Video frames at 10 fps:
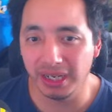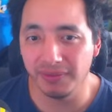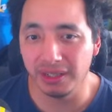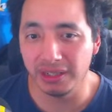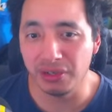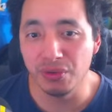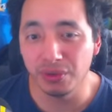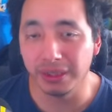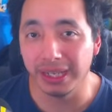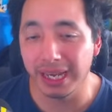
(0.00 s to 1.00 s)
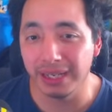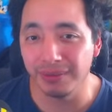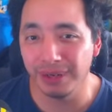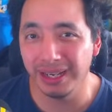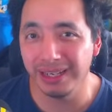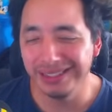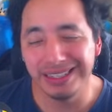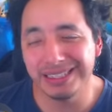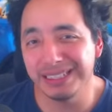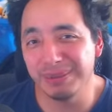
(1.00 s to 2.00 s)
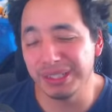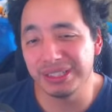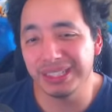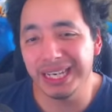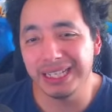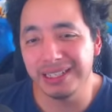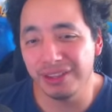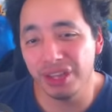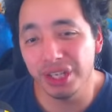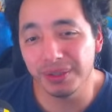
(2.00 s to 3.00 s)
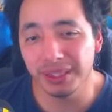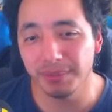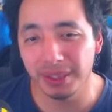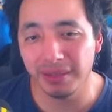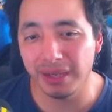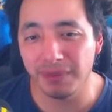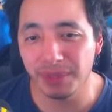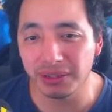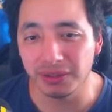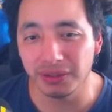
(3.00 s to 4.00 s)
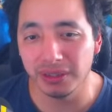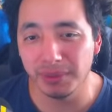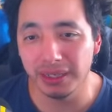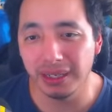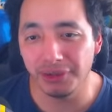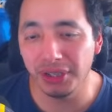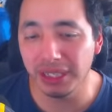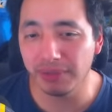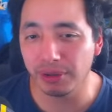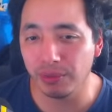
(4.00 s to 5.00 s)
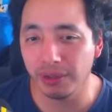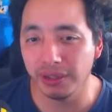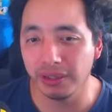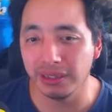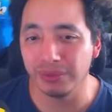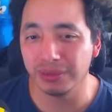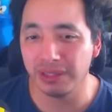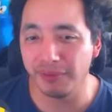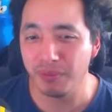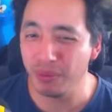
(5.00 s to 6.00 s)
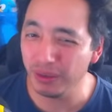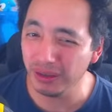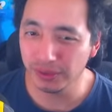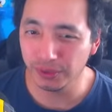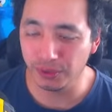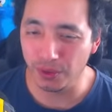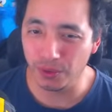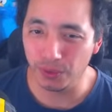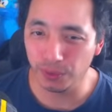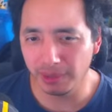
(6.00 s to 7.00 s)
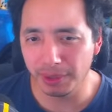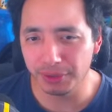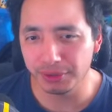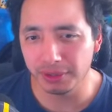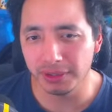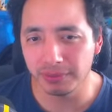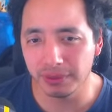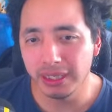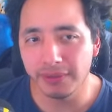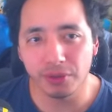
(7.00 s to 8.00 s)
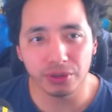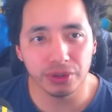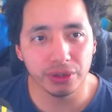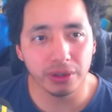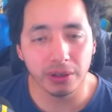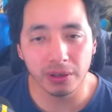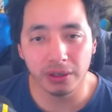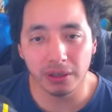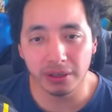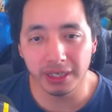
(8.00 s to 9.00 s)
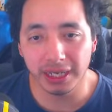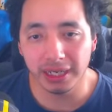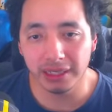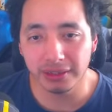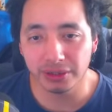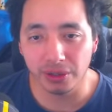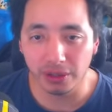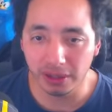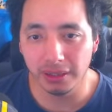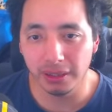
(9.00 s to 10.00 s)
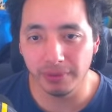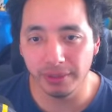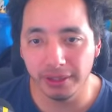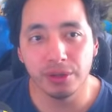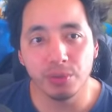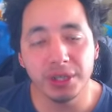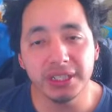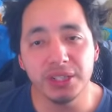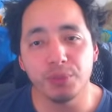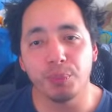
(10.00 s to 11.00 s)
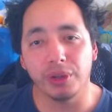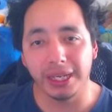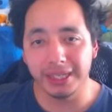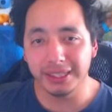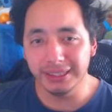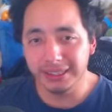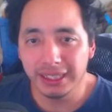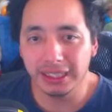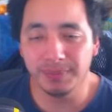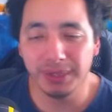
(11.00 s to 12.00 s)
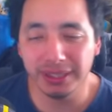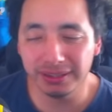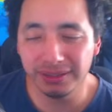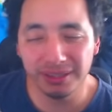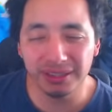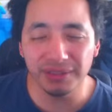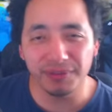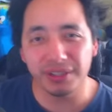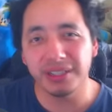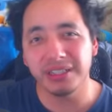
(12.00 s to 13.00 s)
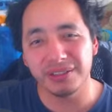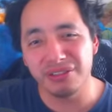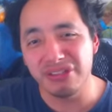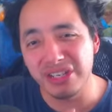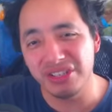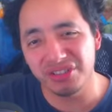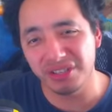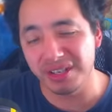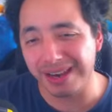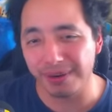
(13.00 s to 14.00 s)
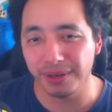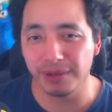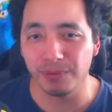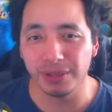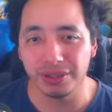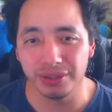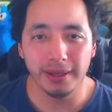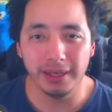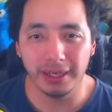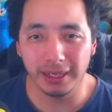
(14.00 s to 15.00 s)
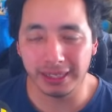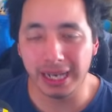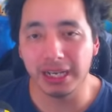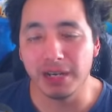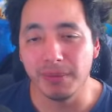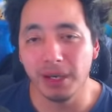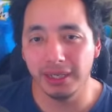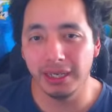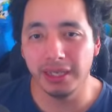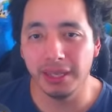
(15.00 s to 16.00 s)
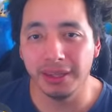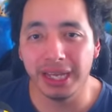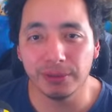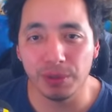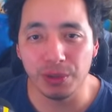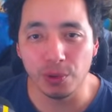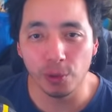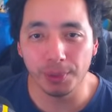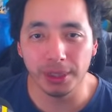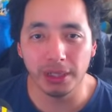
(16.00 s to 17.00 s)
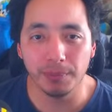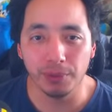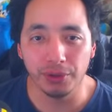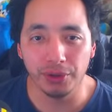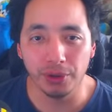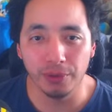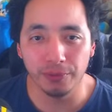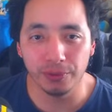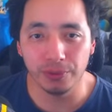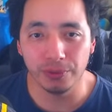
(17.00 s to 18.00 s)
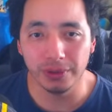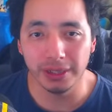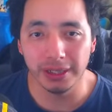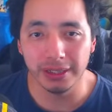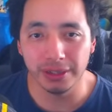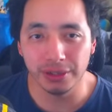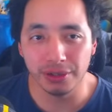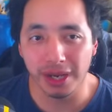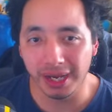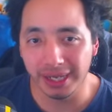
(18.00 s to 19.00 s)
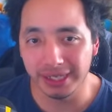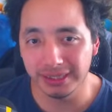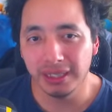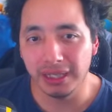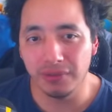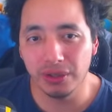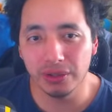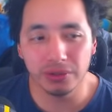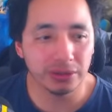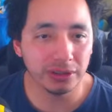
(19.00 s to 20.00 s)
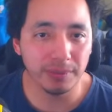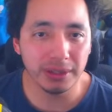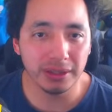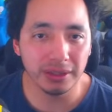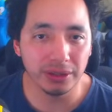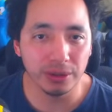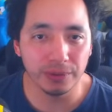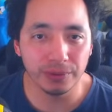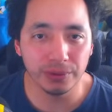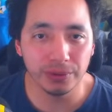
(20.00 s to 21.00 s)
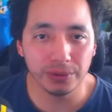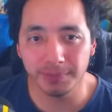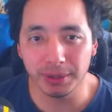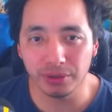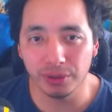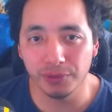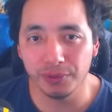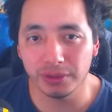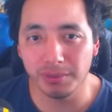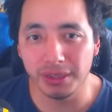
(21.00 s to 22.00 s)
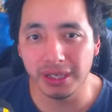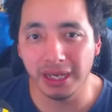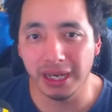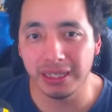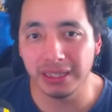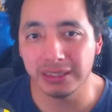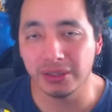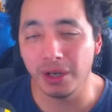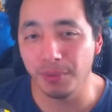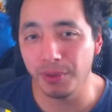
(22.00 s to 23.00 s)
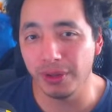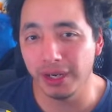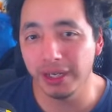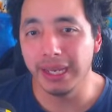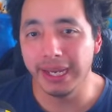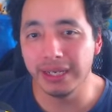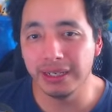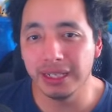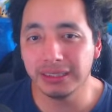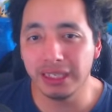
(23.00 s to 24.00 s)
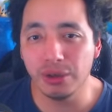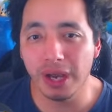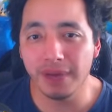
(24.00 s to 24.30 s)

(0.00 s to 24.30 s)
it, and then nuke again, right? And it just seems insane in theory, but I'm yet to summon it. I think I require a level 7 more, so not too sure on this one. And of course you are RDA, Scarred, Hot Red. The reason you play this is because there's a very niche scenario in which it can come up, and that's when you open up with Gofu and your Knights. If you go summon Gofu, special Gofu, summon Knight, and they stop you there, and let's say you have